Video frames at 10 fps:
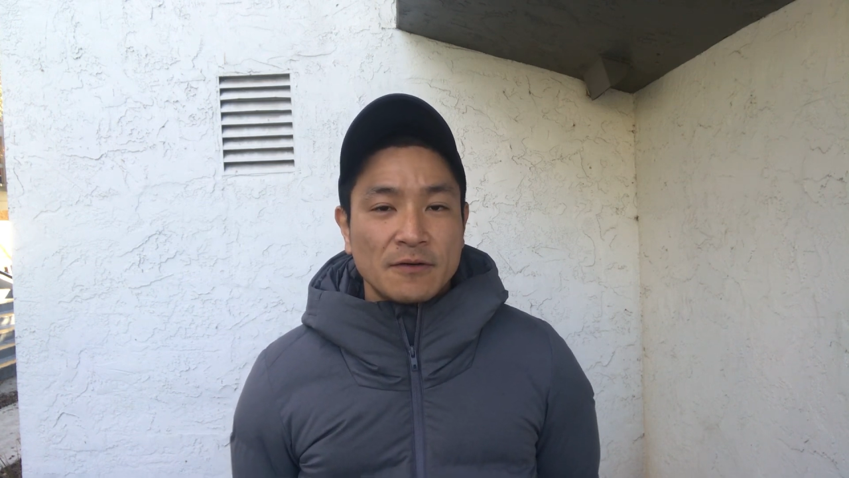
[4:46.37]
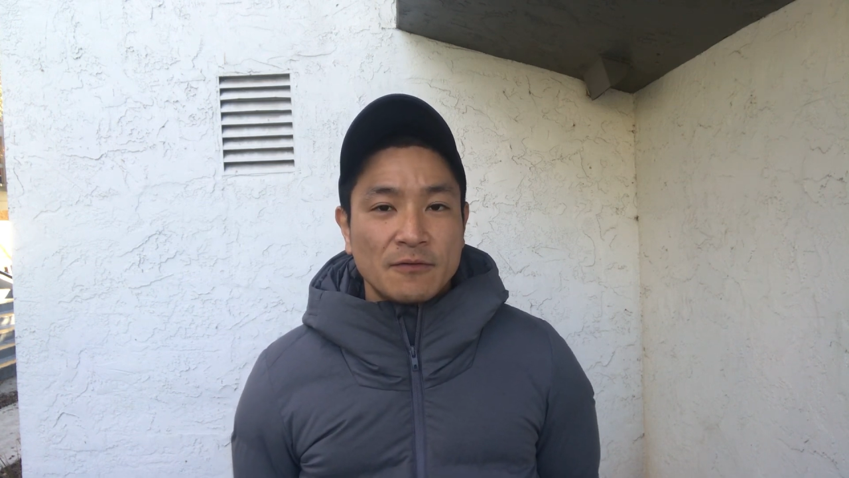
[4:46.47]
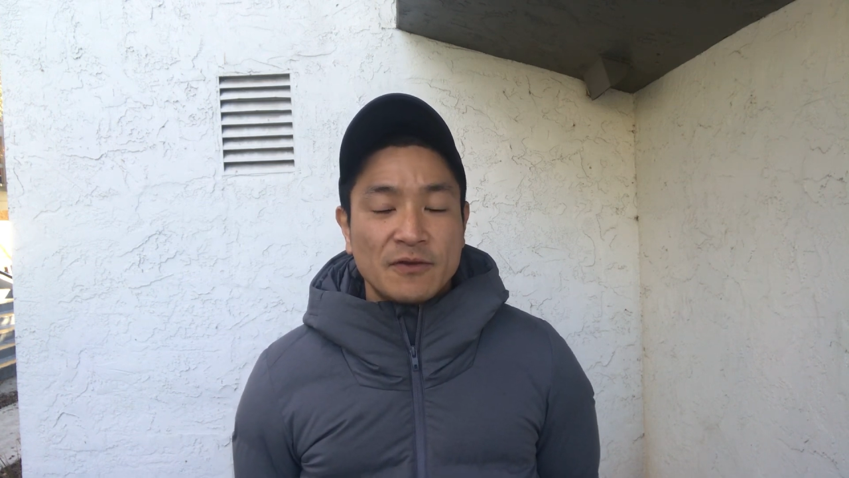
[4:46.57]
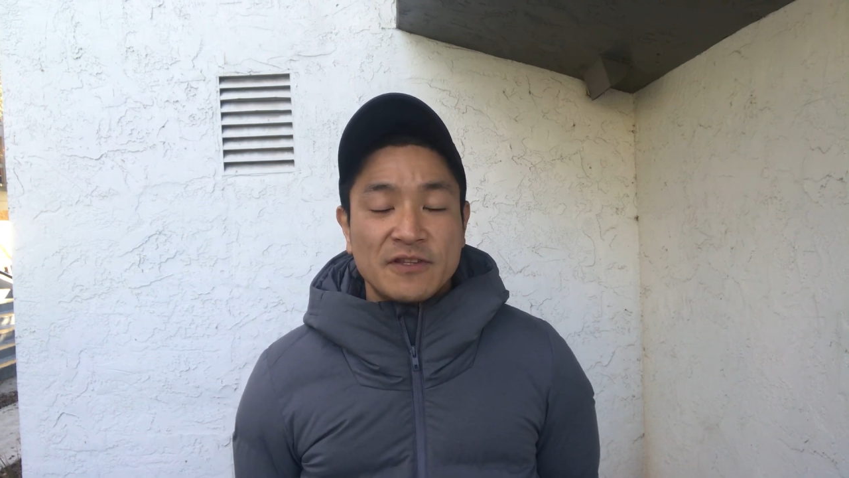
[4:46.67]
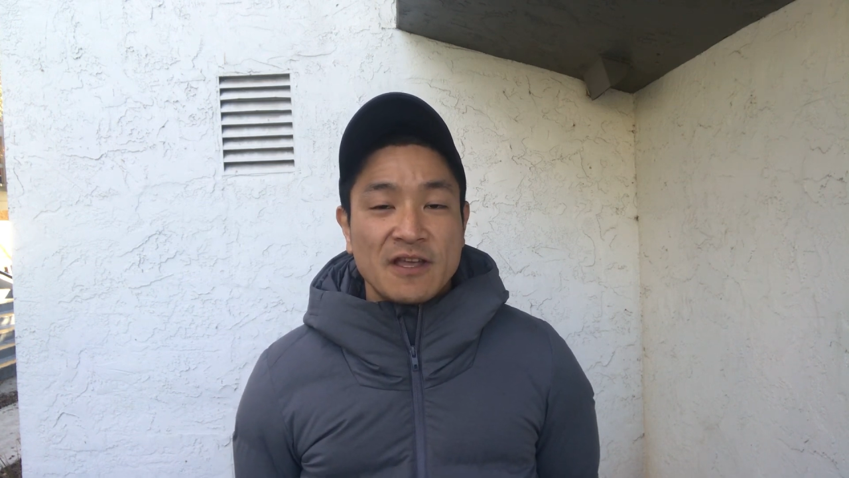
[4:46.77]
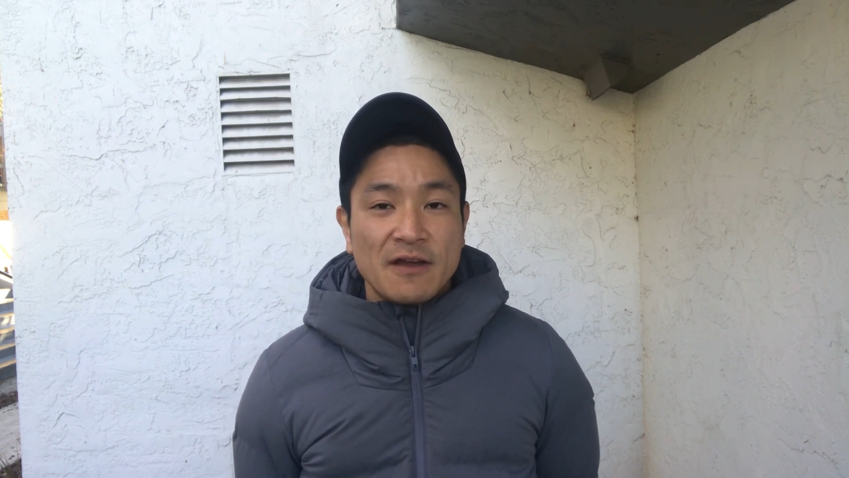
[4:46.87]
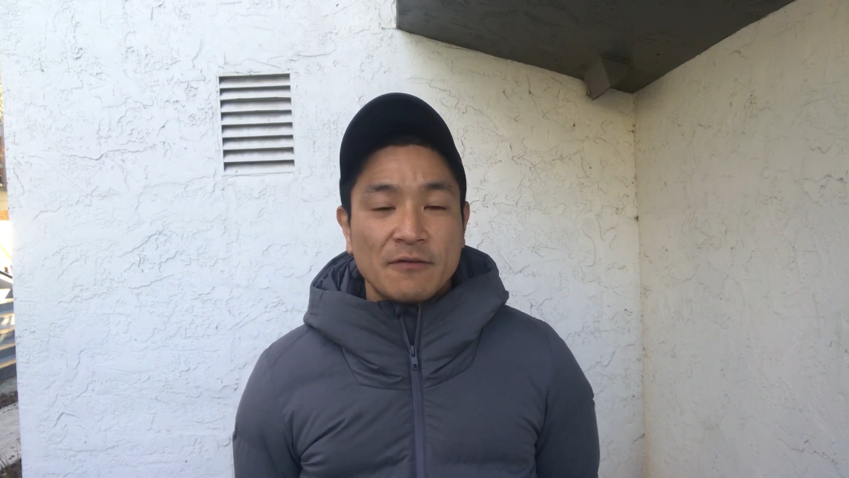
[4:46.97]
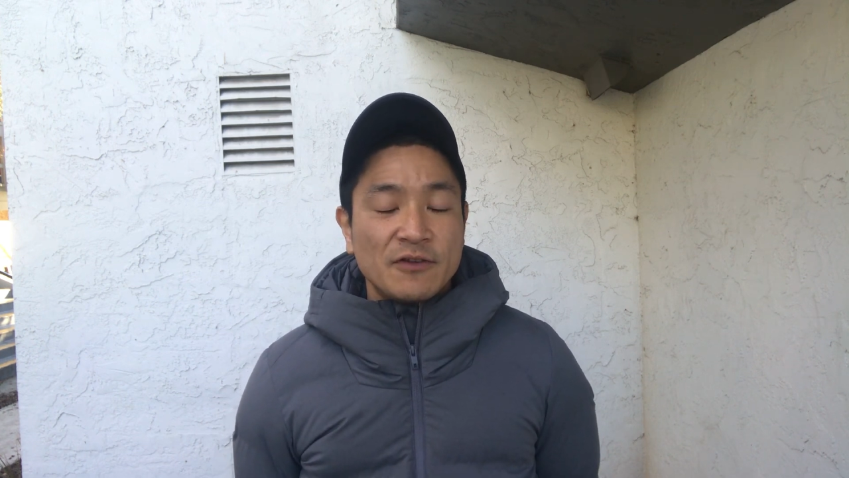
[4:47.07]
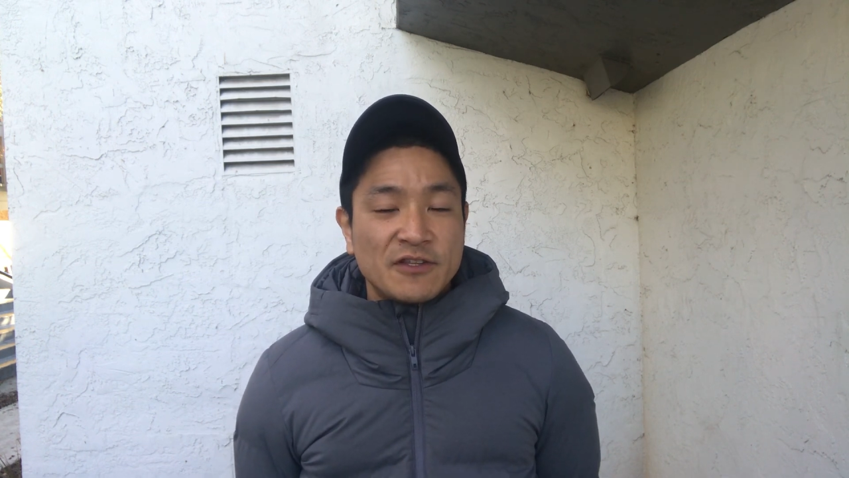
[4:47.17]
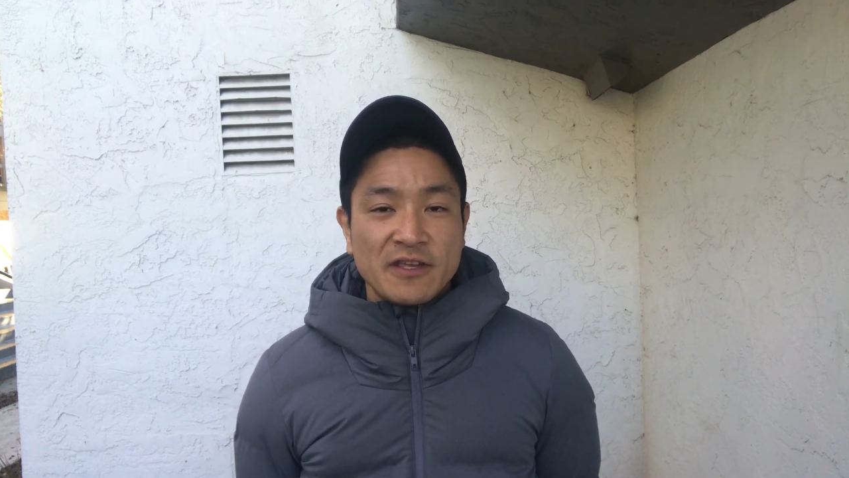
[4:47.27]
with
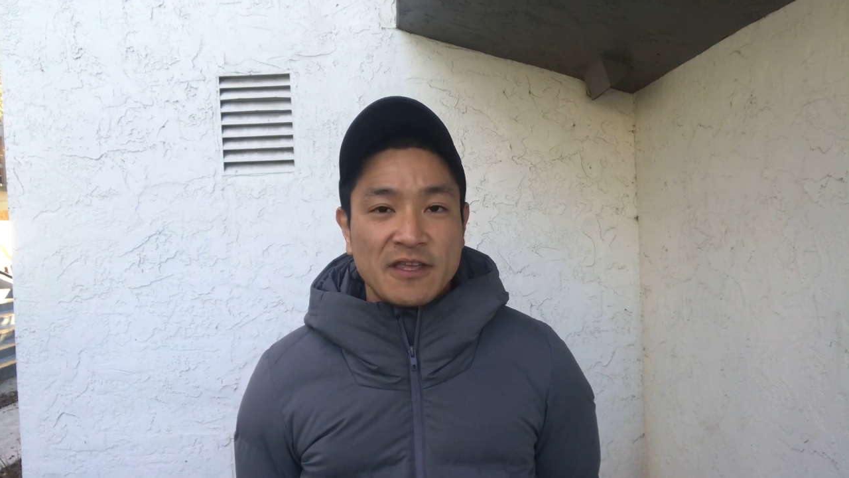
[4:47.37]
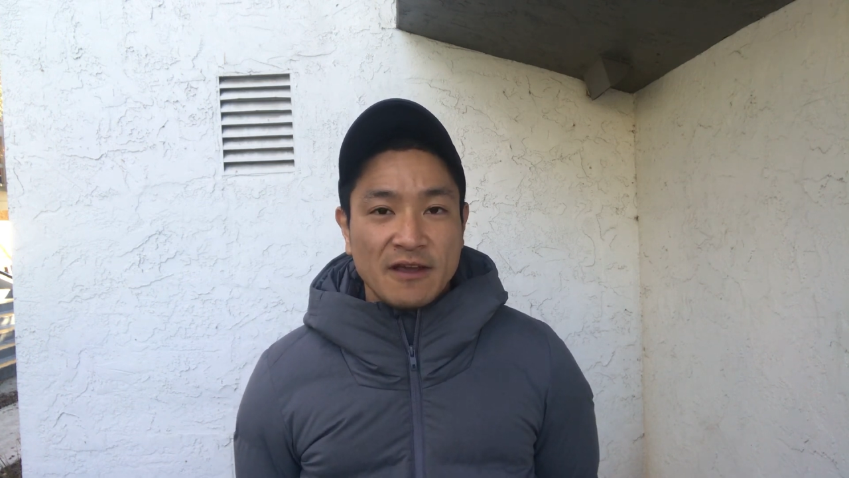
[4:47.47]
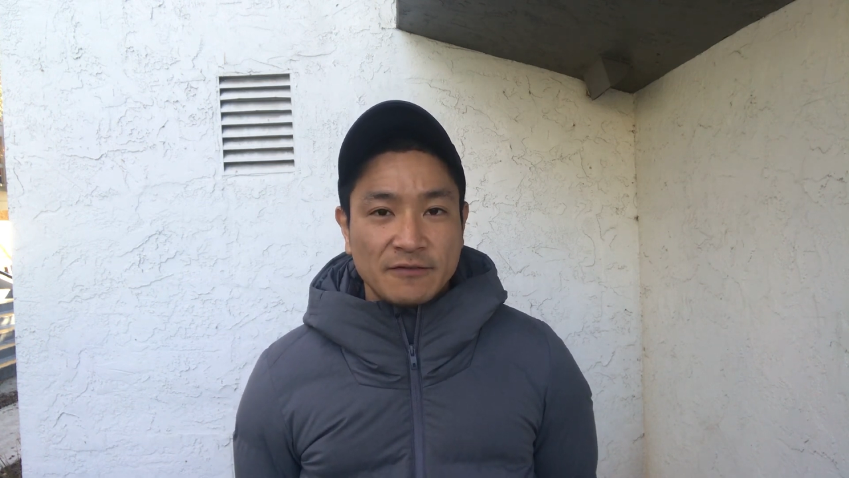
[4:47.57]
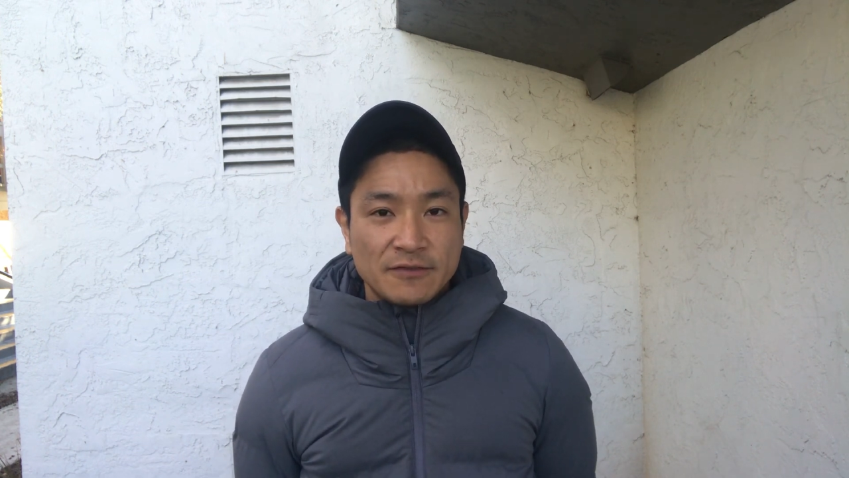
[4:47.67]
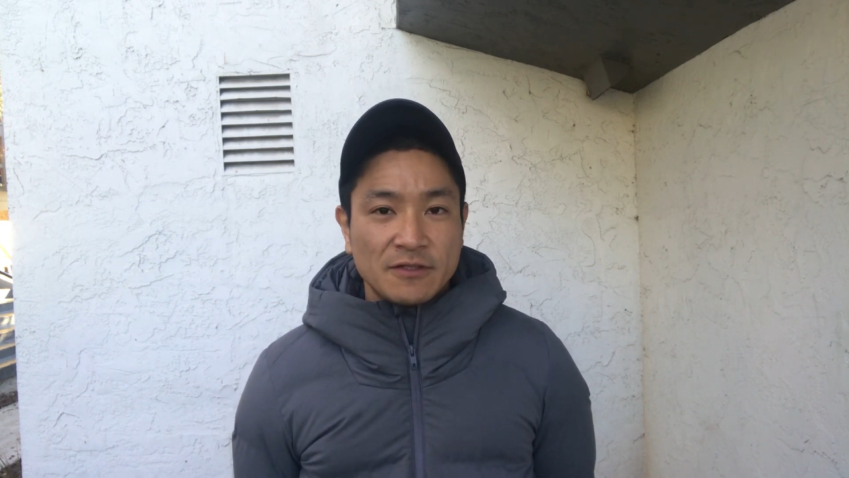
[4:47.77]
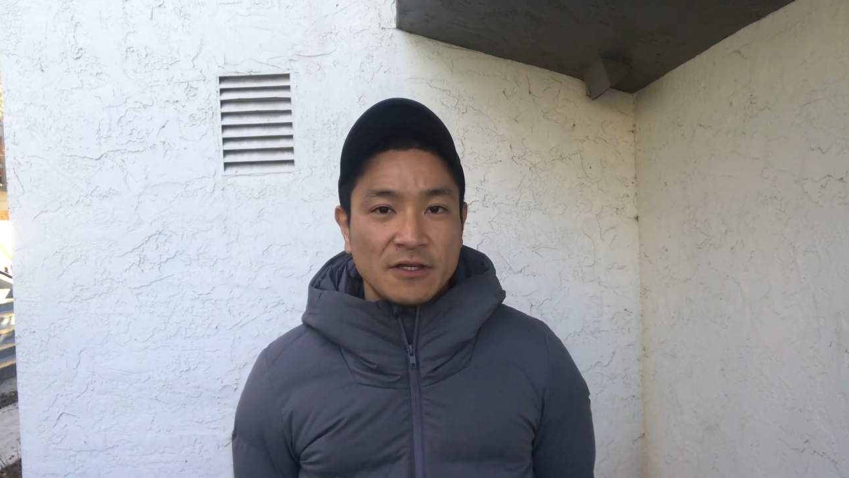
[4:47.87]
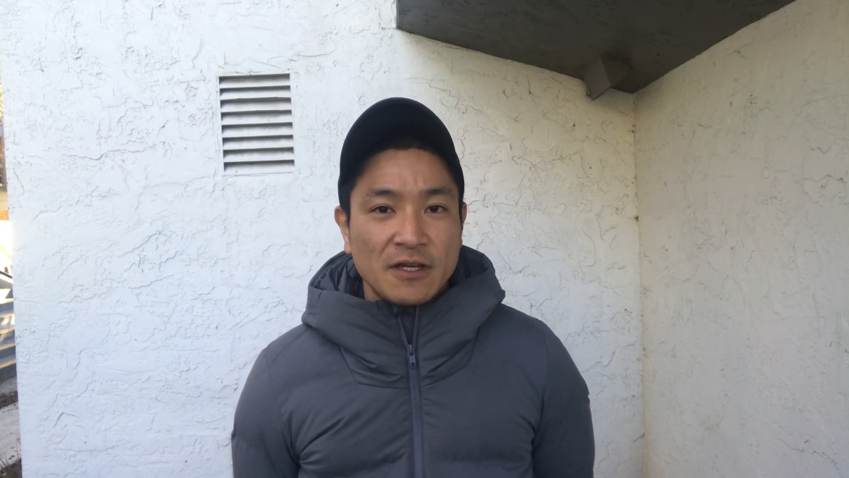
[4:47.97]
your gift